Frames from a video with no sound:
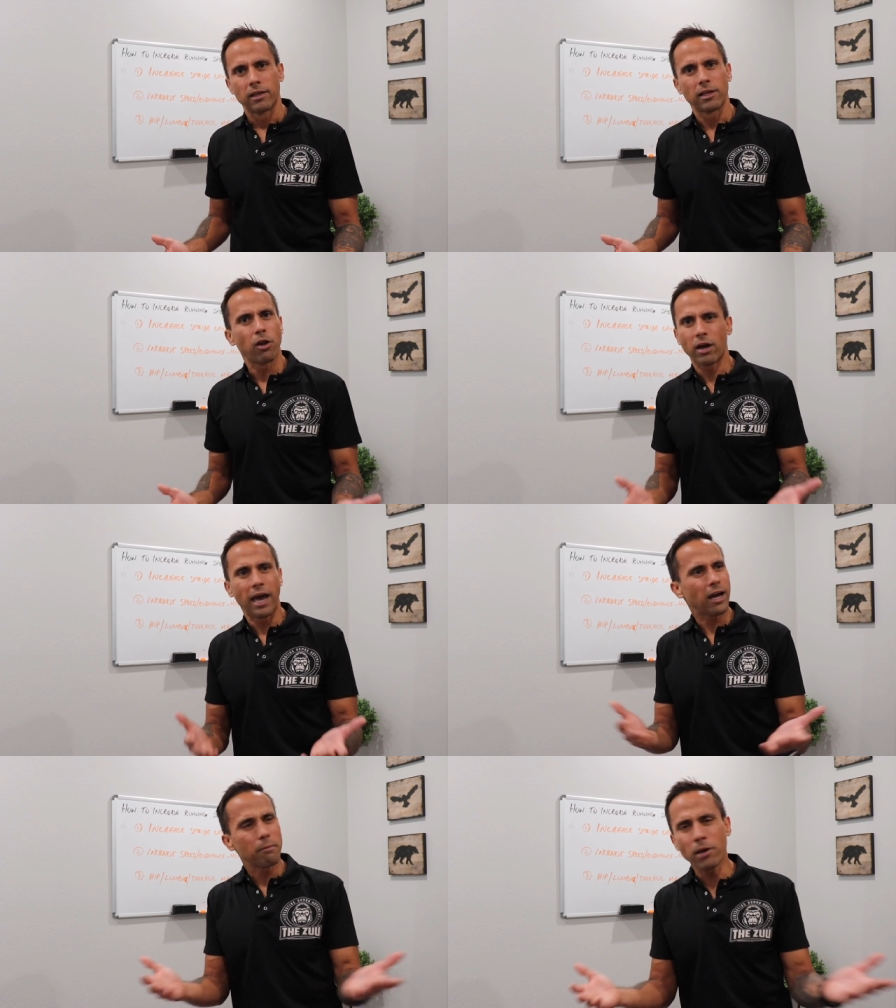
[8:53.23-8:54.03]
And they're like,
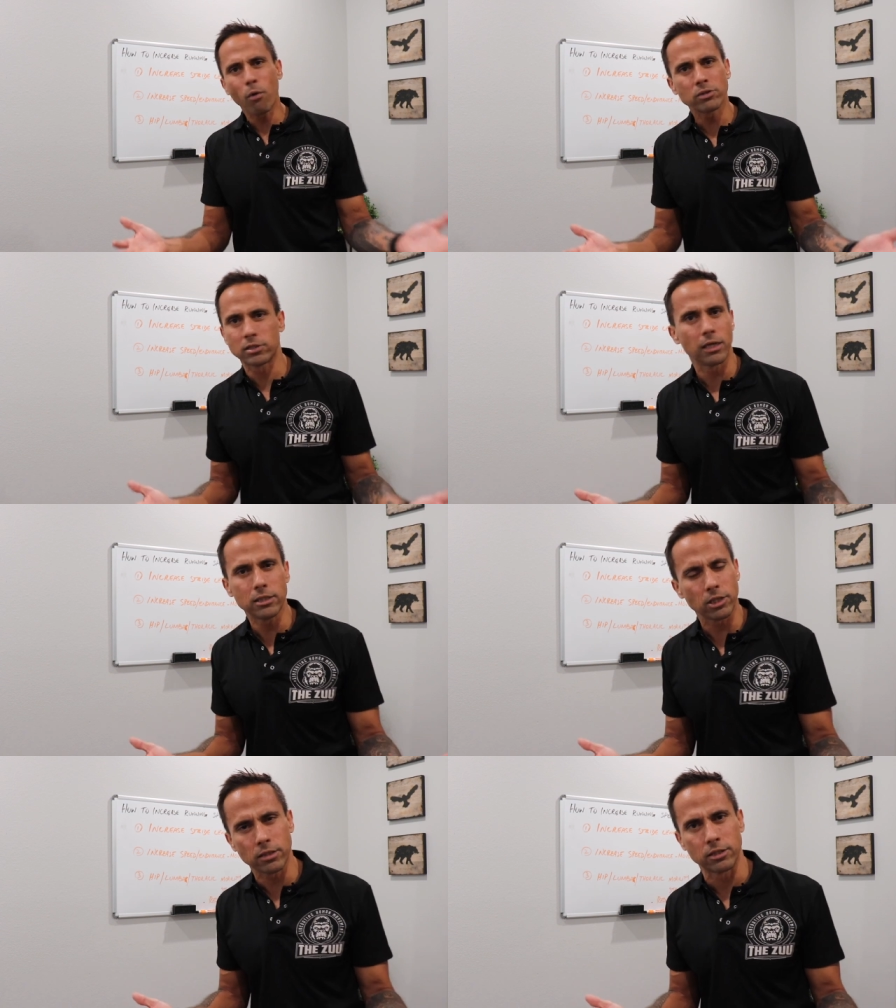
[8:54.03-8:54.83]
how come no one's
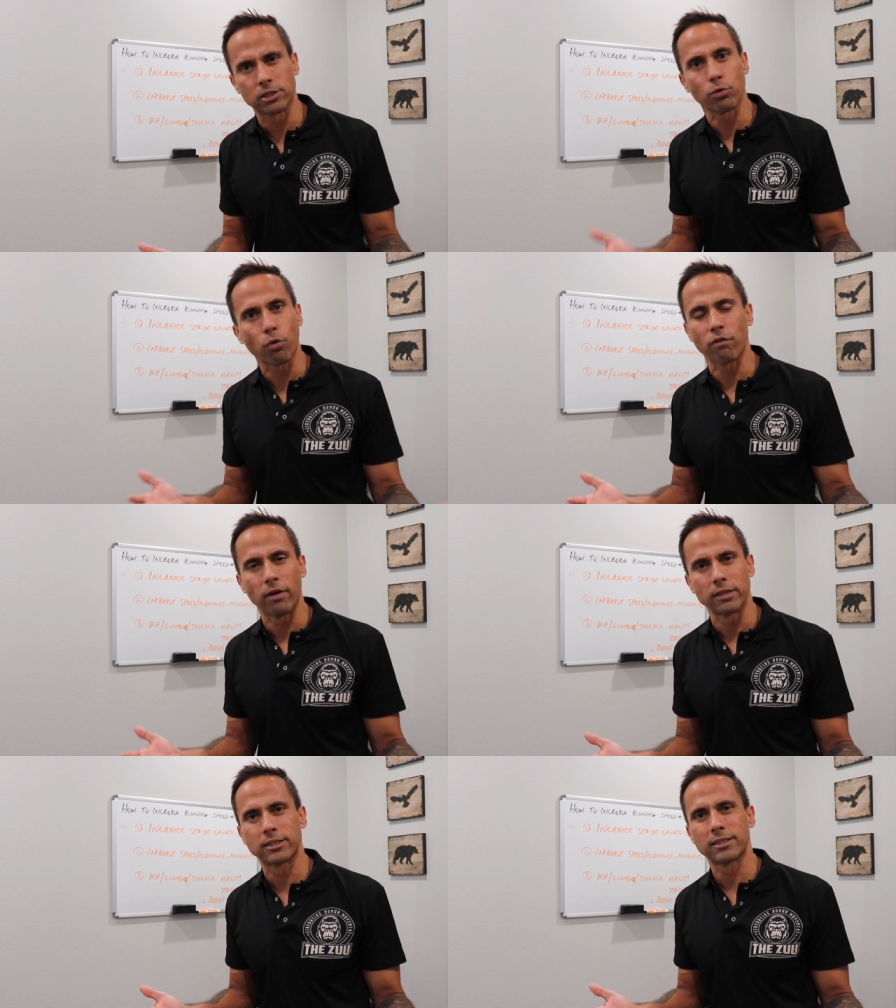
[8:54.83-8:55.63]
teaching this to all
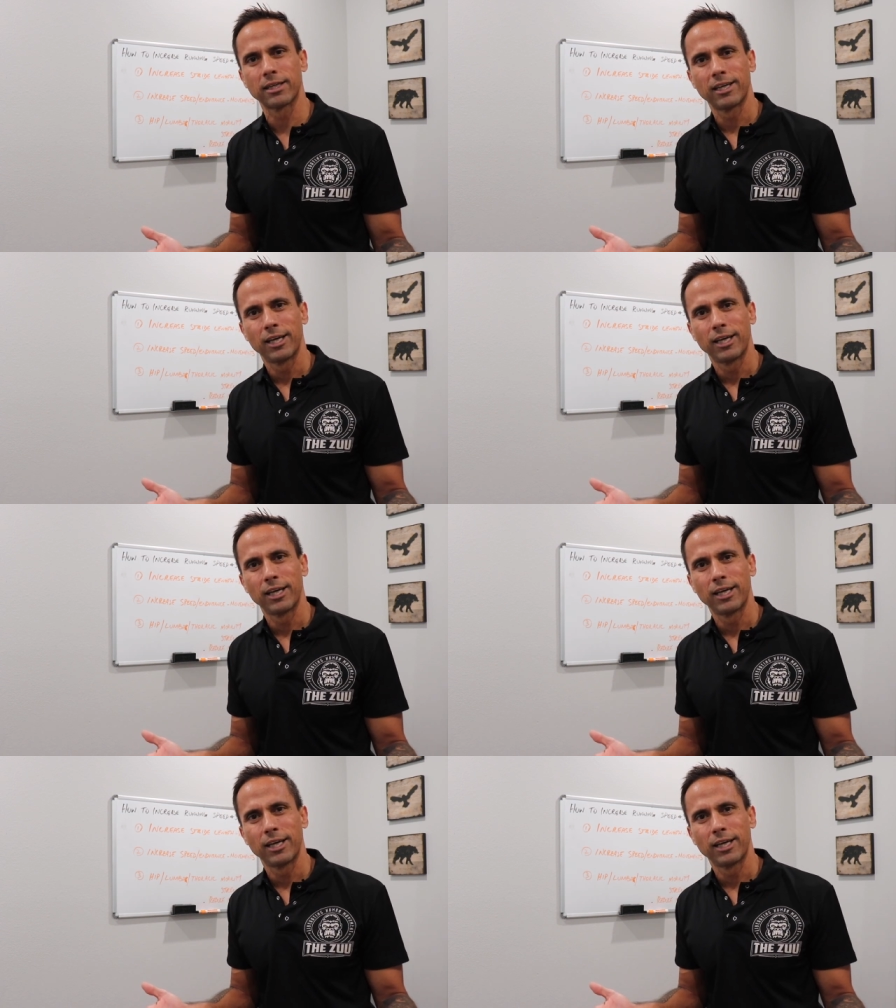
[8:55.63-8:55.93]
of us?